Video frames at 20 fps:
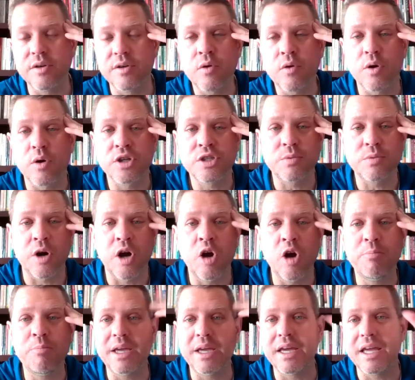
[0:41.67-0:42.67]
Of course, we're
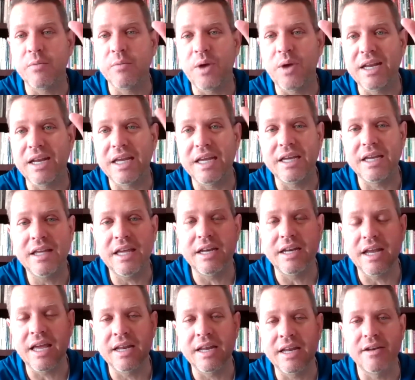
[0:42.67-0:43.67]
hoping and waiting
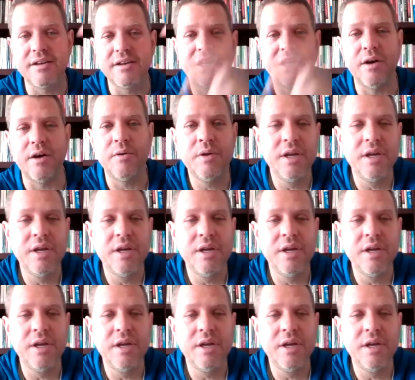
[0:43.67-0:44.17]
and and you know